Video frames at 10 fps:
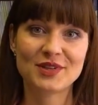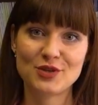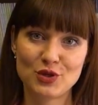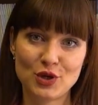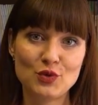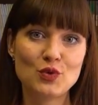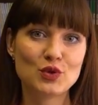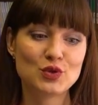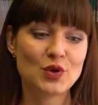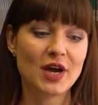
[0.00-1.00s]
.ru
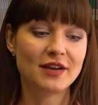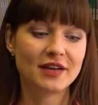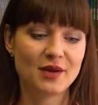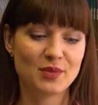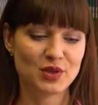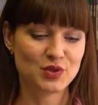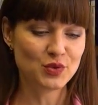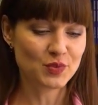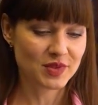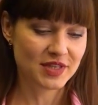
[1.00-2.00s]
also I recommend
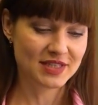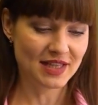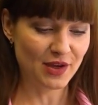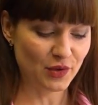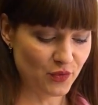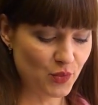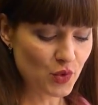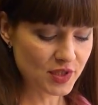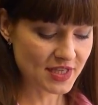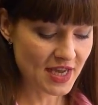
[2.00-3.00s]
you this line of
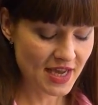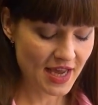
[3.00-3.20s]
books.